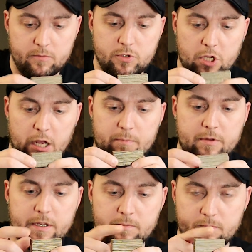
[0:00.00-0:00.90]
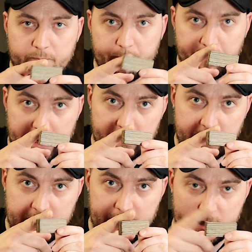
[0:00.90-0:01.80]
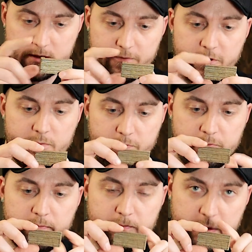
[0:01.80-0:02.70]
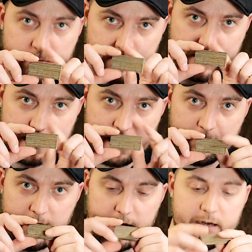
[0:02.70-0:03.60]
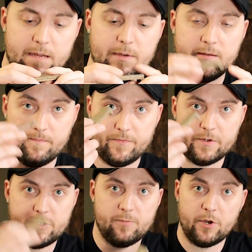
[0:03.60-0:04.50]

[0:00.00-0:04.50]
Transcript: goblin barricades for people stand behind. I mean, they're super